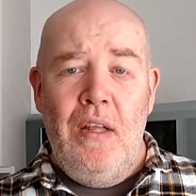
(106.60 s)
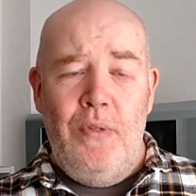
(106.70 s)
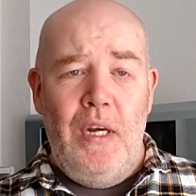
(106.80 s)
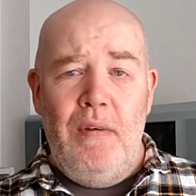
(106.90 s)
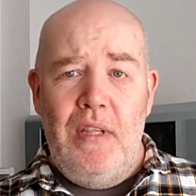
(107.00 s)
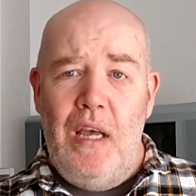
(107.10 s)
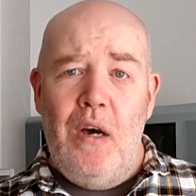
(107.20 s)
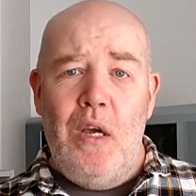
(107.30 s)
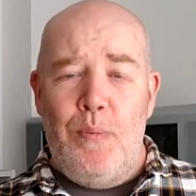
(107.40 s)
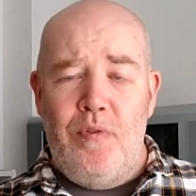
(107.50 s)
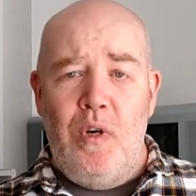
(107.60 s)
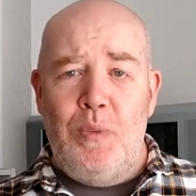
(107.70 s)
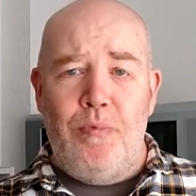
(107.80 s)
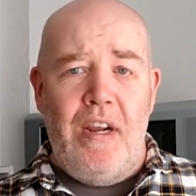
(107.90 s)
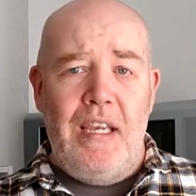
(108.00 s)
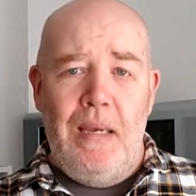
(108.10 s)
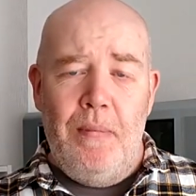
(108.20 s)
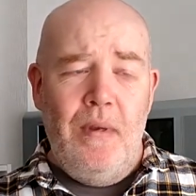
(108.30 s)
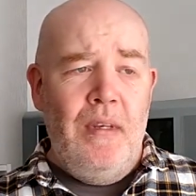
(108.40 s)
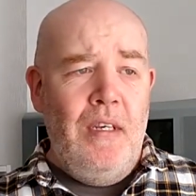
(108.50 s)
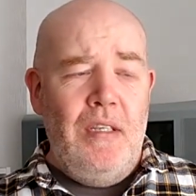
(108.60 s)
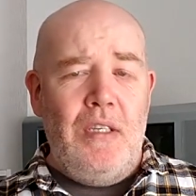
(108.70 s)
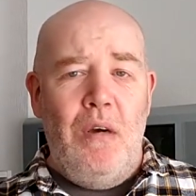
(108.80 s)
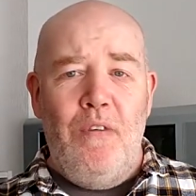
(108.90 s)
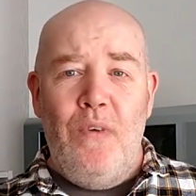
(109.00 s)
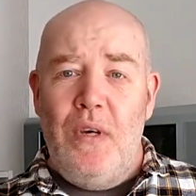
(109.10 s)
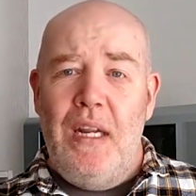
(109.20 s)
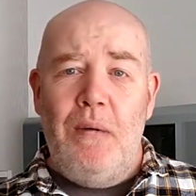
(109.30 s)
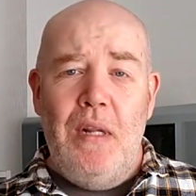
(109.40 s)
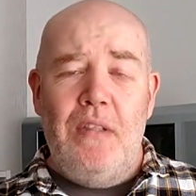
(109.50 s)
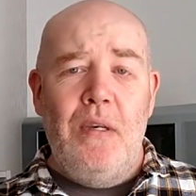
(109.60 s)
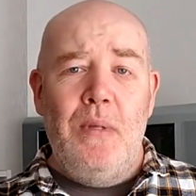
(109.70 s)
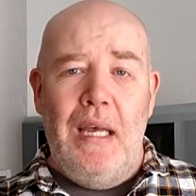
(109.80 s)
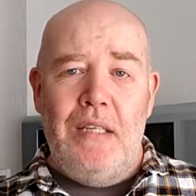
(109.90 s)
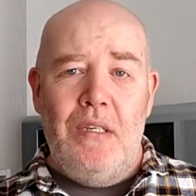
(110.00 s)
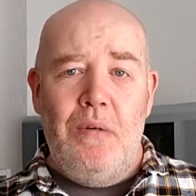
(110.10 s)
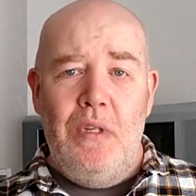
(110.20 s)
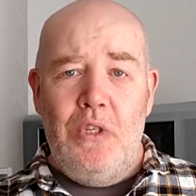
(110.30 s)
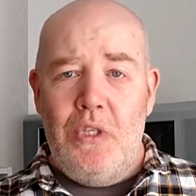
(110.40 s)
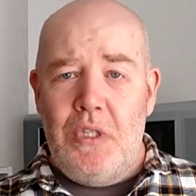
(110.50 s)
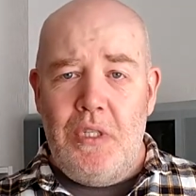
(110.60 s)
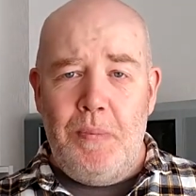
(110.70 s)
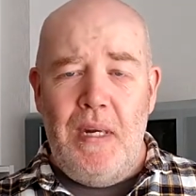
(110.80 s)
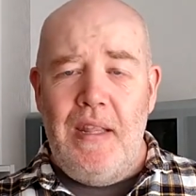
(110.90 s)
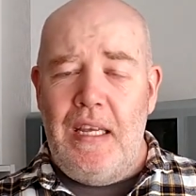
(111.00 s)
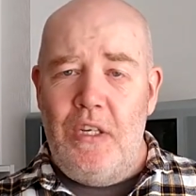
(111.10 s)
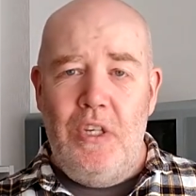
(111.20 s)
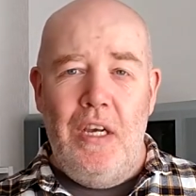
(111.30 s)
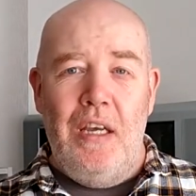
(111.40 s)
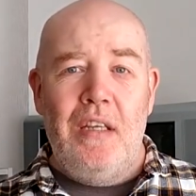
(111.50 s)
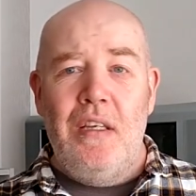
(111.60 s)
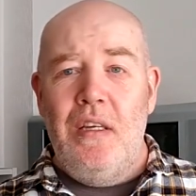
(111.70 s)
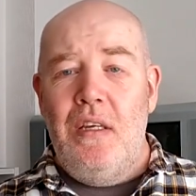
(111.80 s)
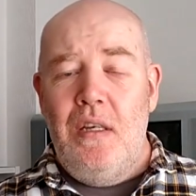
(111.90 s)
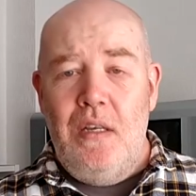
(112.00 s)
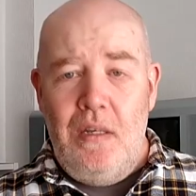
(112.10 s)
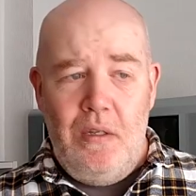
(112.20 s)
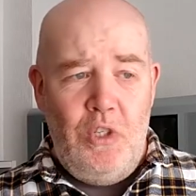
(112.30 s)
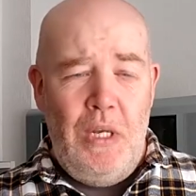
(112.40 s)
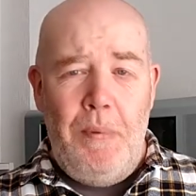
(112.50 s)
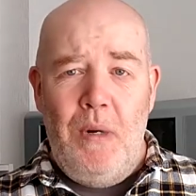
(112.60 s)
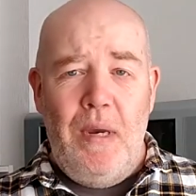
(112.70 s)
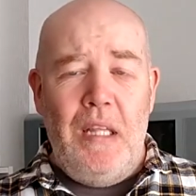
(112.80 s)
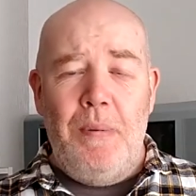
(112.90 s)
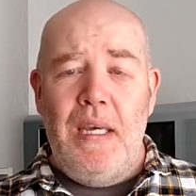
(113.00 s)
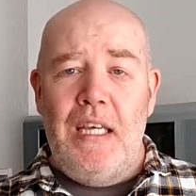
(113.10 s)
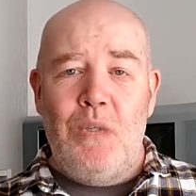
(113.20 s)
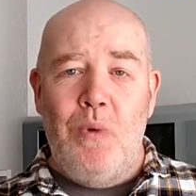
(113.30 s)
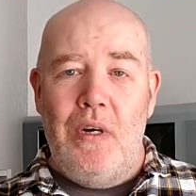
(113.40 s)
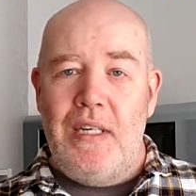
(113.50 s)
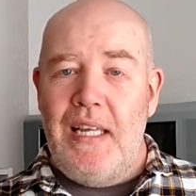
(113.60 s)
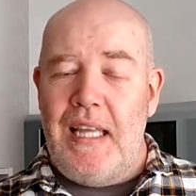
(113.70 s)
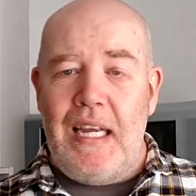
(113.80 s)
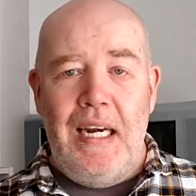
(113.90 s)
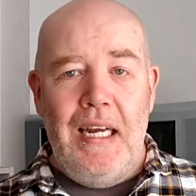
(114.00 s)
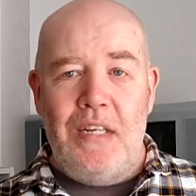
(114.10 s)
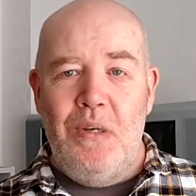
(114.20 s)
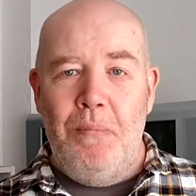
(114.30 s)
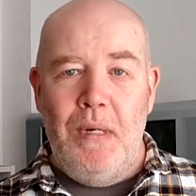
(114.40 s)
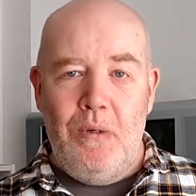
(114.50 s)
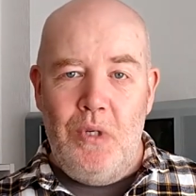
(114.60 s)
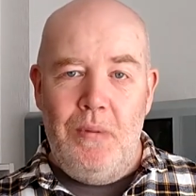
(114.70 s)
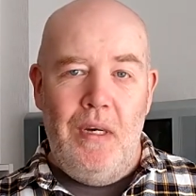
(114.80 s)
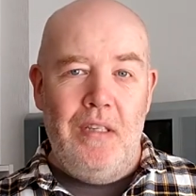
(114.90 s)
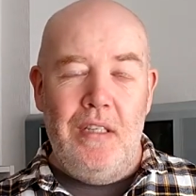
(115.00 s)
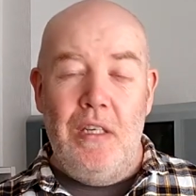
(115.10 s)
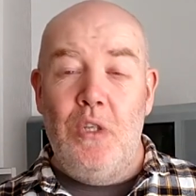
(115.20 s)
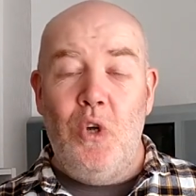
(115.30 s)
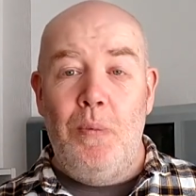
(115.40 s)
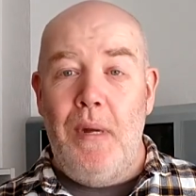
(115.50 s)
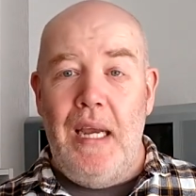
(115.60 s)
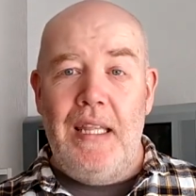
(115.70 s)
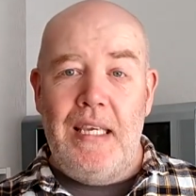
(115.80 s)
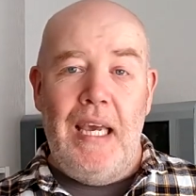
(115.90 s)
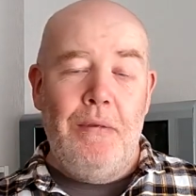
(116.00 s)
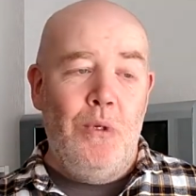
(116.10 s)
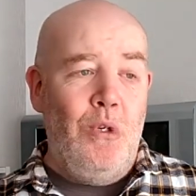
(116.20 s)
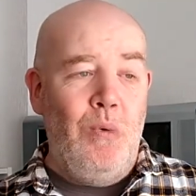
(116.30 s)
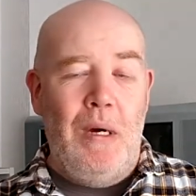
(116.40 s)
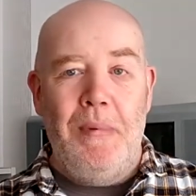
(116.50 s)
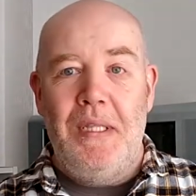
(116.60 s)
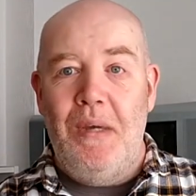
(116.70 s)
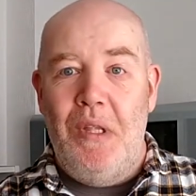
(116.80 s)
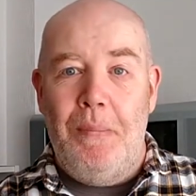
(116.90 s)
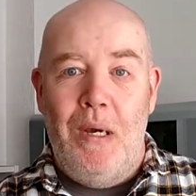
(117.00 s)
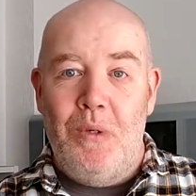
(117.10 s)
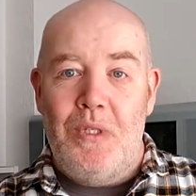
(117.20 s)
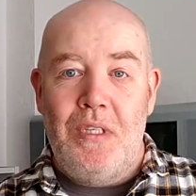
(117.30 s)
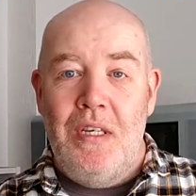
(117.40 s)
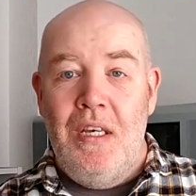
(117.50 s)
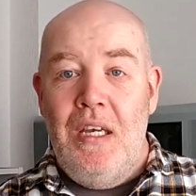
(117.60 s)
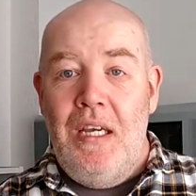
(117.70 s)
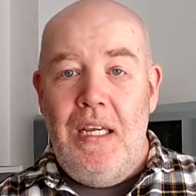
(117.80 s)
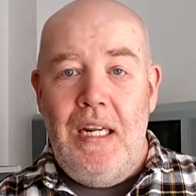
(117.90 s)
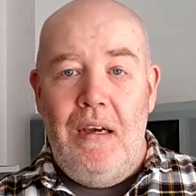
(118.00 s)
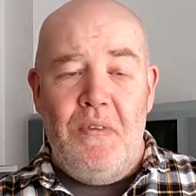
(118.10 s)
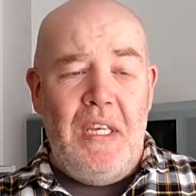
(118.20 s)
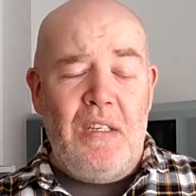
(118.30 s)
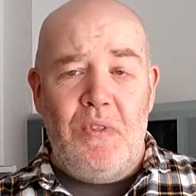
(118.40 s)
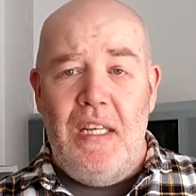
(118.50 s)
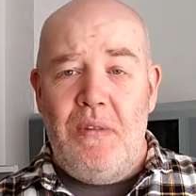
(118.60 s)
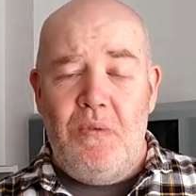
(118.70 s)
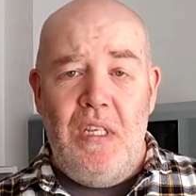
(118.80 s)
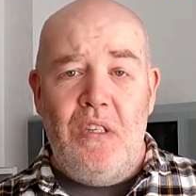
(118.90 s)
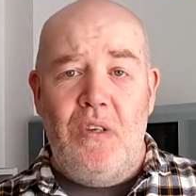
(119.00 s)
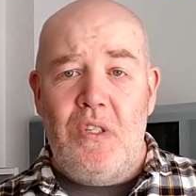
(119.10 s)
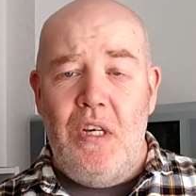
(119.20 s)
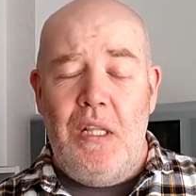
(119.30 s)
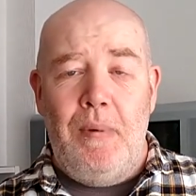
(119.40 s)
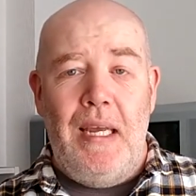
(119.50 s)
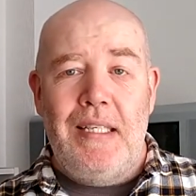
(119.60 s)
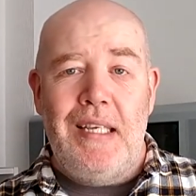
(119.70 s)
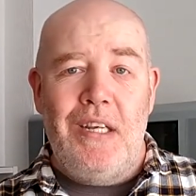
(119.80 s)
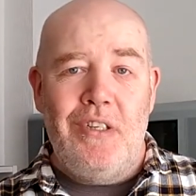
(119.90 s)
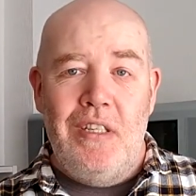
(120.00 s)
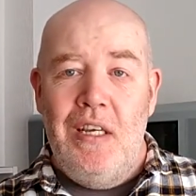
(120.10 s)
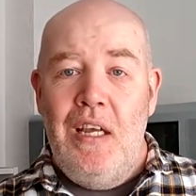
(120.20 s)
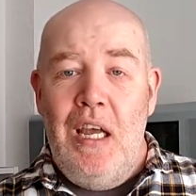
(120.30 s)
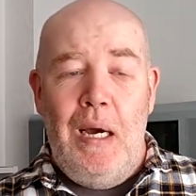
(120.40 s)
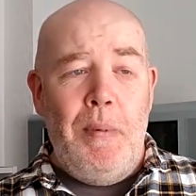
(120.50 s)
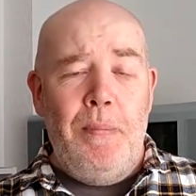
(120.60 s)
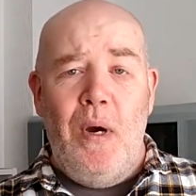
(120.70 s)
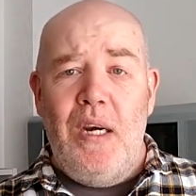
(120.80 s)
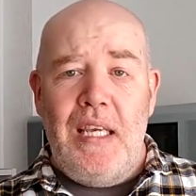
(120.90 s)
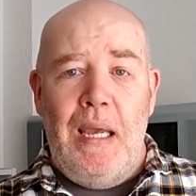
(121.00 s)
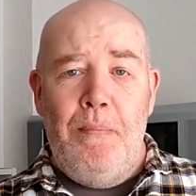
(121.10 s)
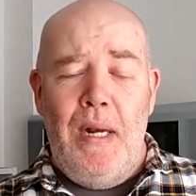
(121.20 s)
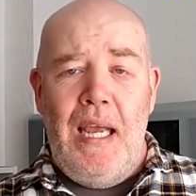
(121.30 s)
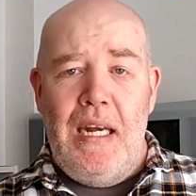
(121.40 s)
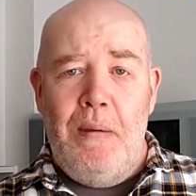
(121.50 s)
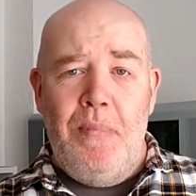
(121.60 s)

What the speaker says: that are in the higher price bracket. So I thought, you know, I'm going to do that. So I'm going to just spend the next year chipping away at the PS1, get that collection built up nicely, enjoy playing the games, which is what I've been doing the most. You know, as I've said, since I got the PlayStation, I've been buying a game, playing it,